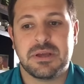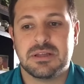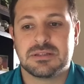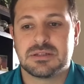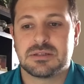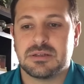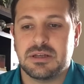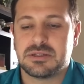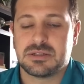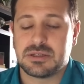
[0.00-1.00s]

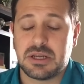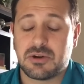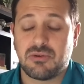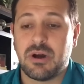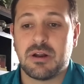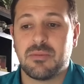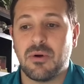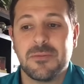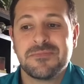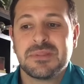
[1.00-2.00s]
It's
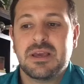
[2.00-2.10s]
incredible.